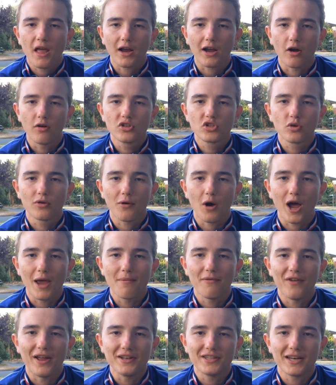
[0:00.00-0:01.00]
like I was sort of
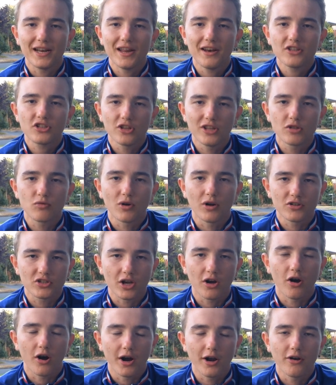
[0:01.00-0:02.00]
hyperventilating. So this one I
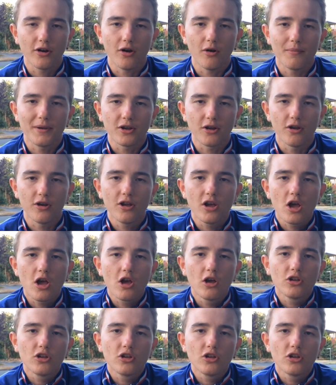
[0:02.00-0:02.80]
was like, all right, it'll be good.